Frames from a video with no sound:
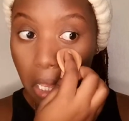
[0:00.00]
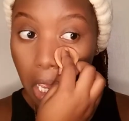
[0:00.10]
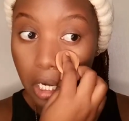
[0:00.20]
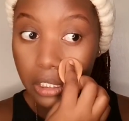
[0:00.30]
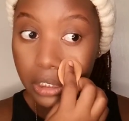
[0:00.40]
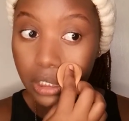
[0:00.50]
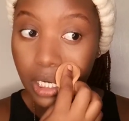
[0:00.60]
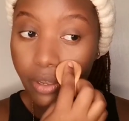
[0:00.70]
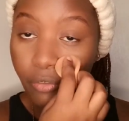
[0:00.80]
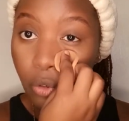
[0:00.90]
I really
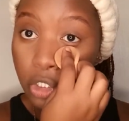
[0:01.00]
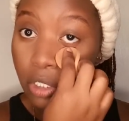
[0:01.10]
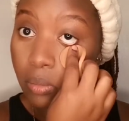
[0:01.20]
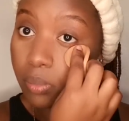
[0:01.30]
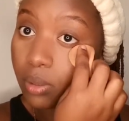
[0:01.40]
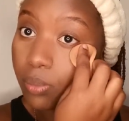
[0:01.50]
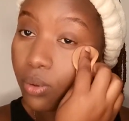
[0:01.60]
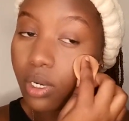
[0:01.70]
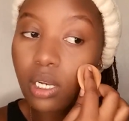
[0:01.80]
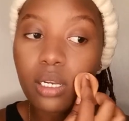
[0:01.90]
love watching
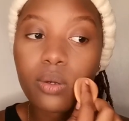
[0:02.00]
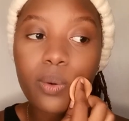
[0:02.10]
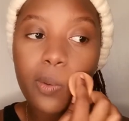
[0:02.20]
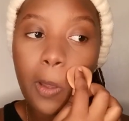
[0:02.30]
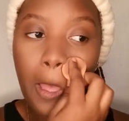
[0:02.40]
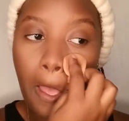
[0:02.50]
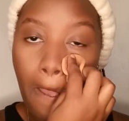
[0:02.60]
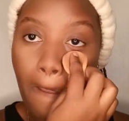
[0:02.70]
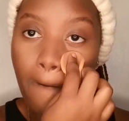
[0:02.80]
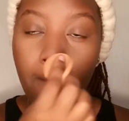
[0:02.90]
people
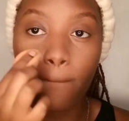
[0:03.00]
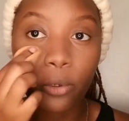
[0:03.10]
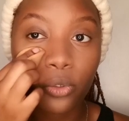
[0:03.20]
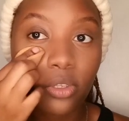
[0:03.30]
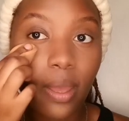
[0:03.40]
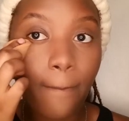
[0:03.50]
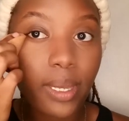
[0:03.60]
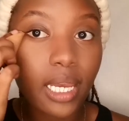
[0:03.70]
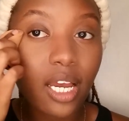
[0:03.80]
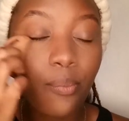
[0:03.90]
do their
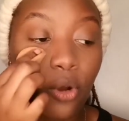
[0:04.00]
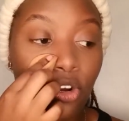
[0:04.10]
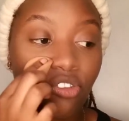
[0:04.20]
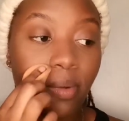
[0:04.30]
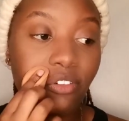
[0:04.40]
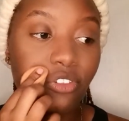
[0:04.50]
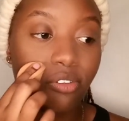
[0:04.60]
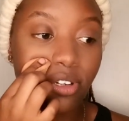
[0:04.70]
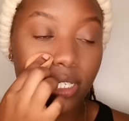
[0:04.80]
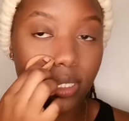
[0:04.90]
makeup. One of my
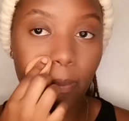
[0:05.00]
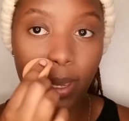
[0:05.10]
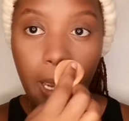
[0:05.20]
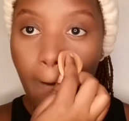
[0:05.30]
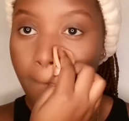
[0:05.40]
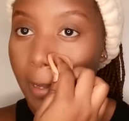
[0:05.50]
favorite makeup